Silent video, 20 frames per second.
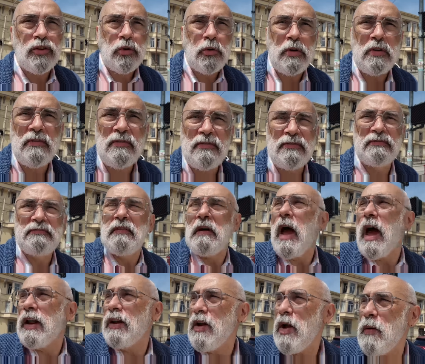sort of,
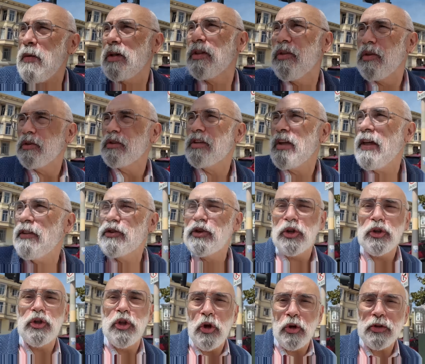I don't know, it looks, it
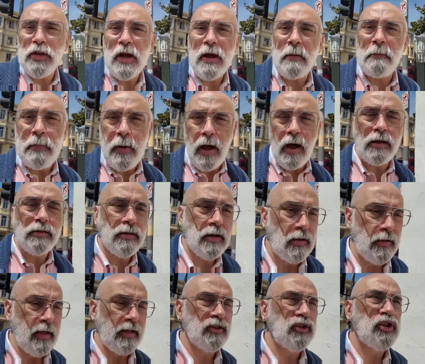just looks like a
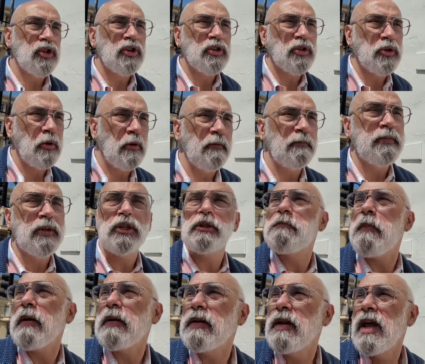puzzle that's sort
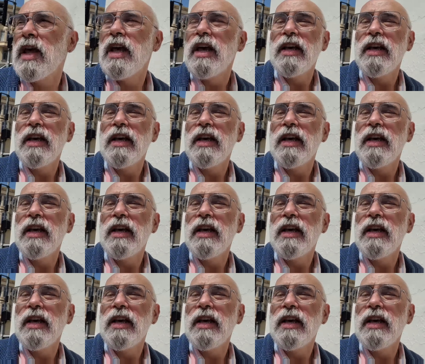of been